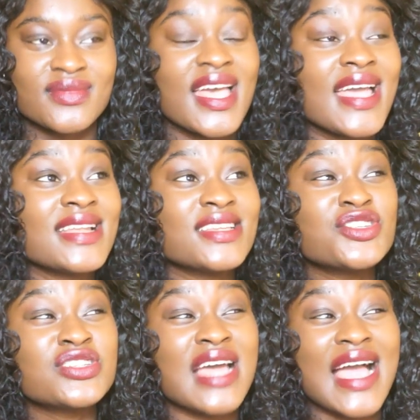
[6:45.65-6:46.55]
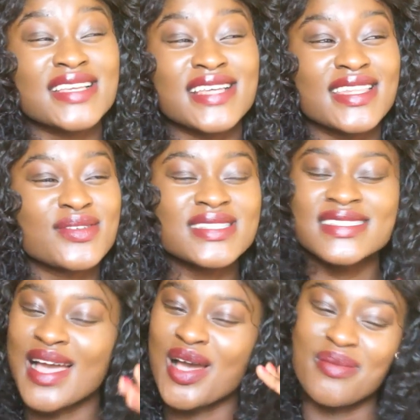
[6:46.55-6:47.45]
And you should. There was this
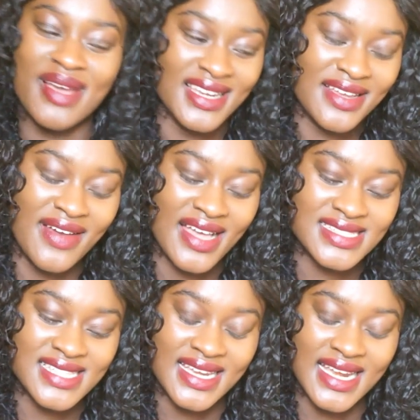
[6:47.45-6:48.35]
guy on my left hand side.